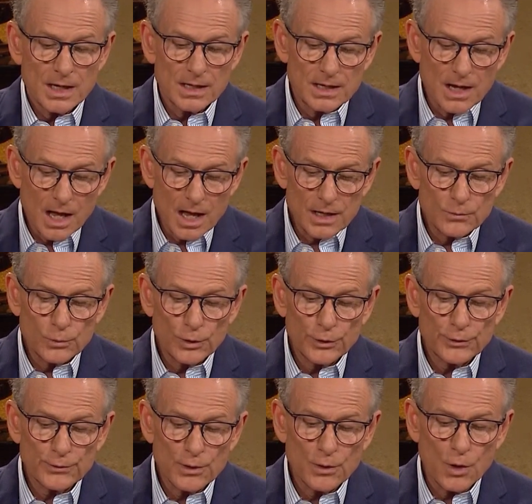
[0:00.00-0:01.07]
God will
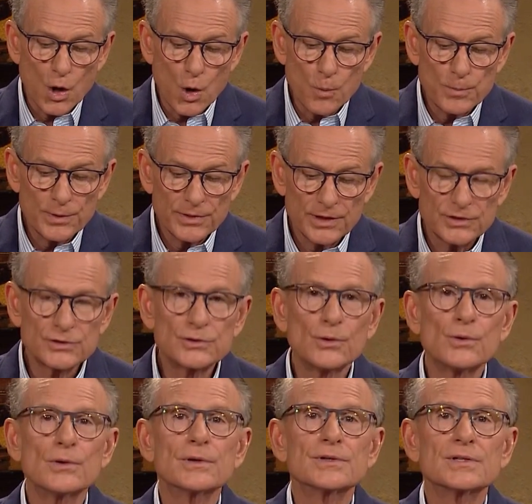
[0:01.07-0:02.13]
throw open the
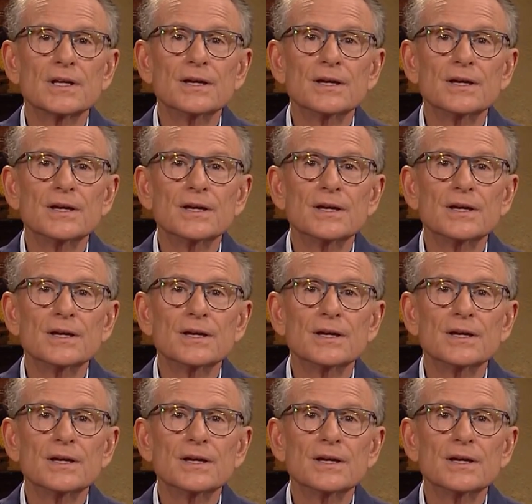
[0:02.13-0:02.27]
doors